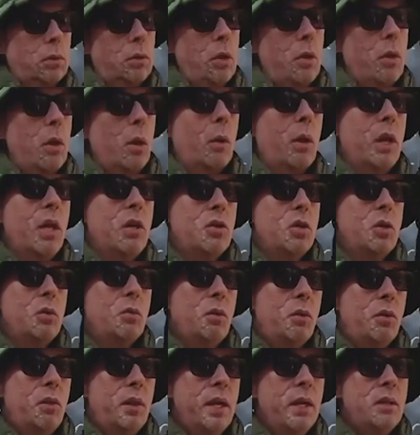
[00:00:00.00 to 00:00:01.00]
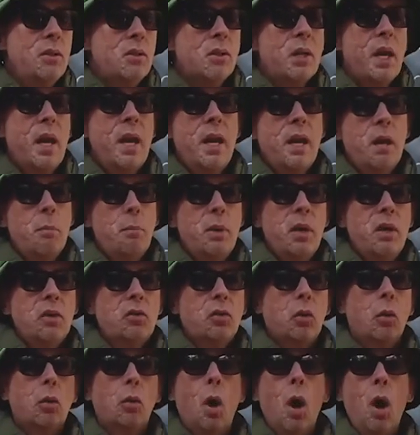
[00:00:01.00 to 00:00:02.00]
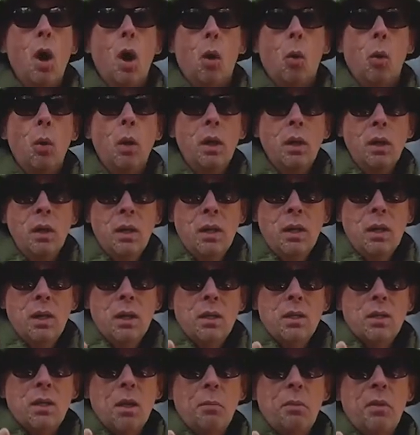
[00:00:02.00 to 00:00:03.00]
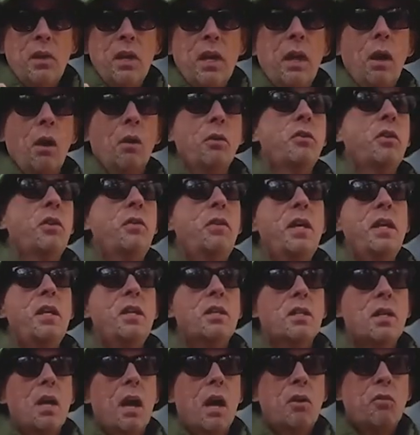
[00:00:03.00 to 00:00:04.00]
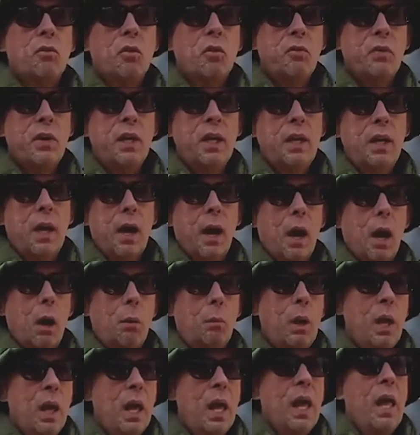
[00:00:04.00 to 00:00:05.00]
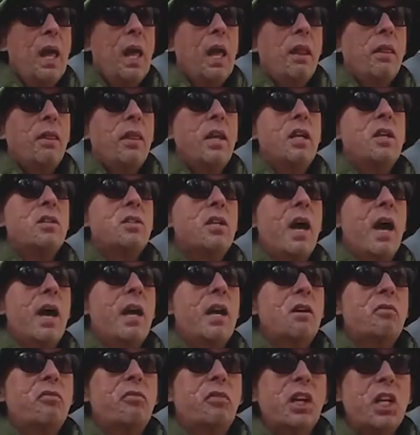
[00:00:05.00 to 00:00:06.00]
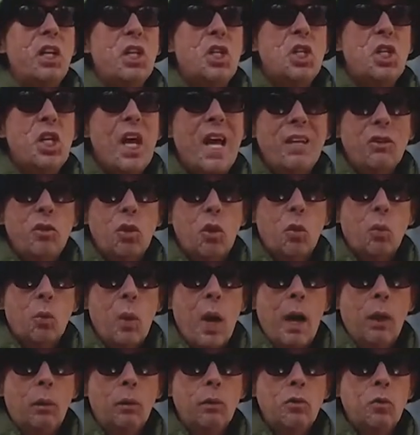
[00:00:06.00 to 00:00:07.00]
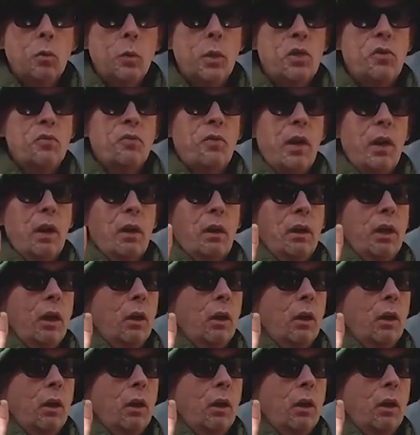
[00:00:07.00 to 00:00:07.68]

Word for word: so they were issued this and a pistol. Oh, something else that they designed for Vietnam, they designed flechette rounds, which fired